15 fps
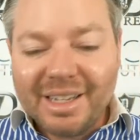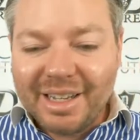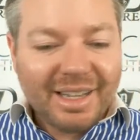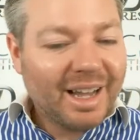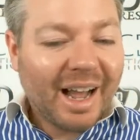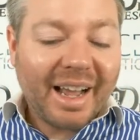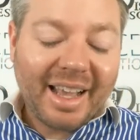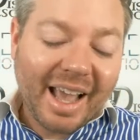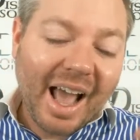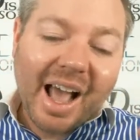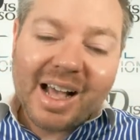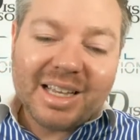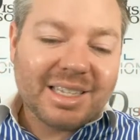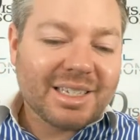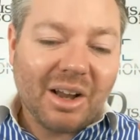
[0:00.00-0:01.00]
I
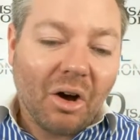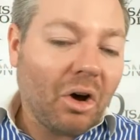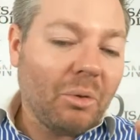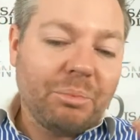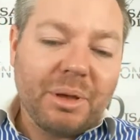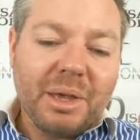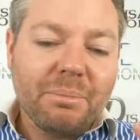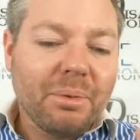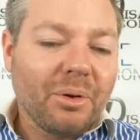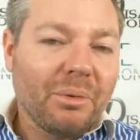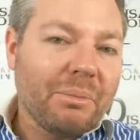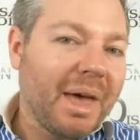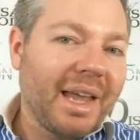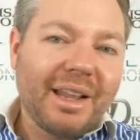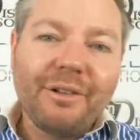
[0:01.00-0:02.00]
guess, all people,
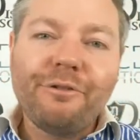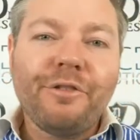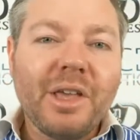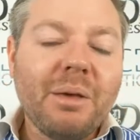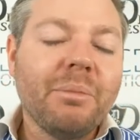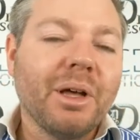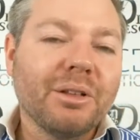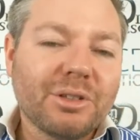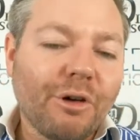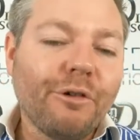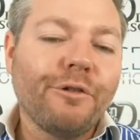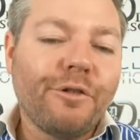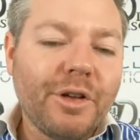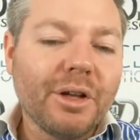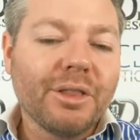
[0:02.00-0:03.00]
men and female, don't
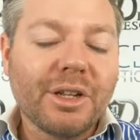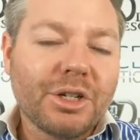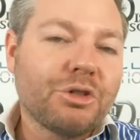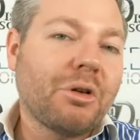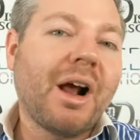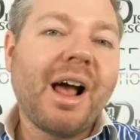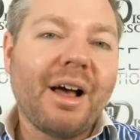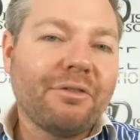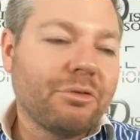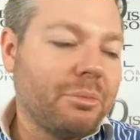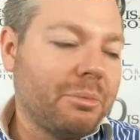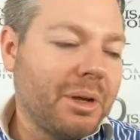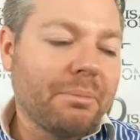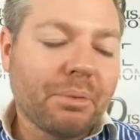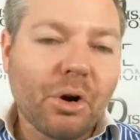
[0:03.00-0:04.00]
feel the draft would
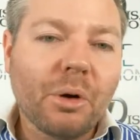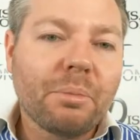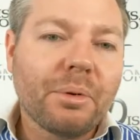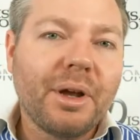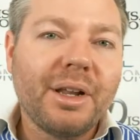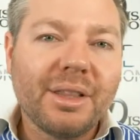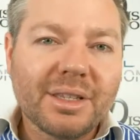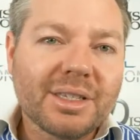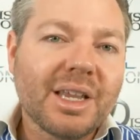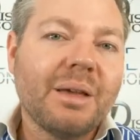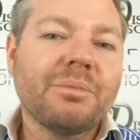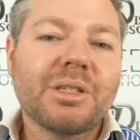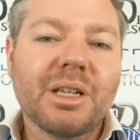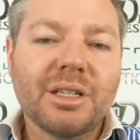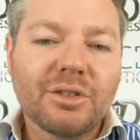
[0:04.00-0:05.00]
be appropriate in the same
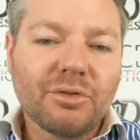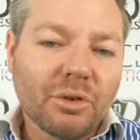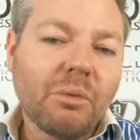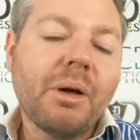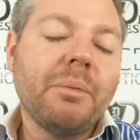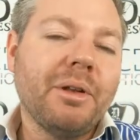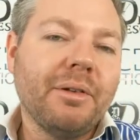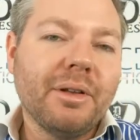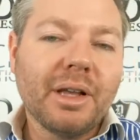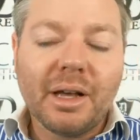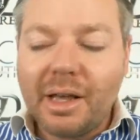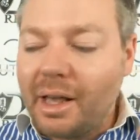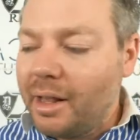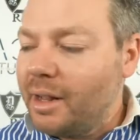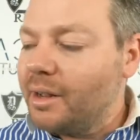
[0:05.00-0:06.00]
sense for women.
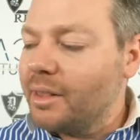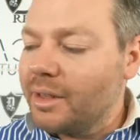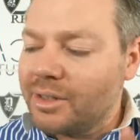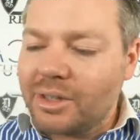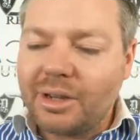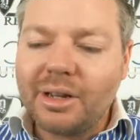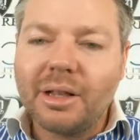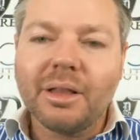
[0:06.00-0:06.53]
And here, let's look at it.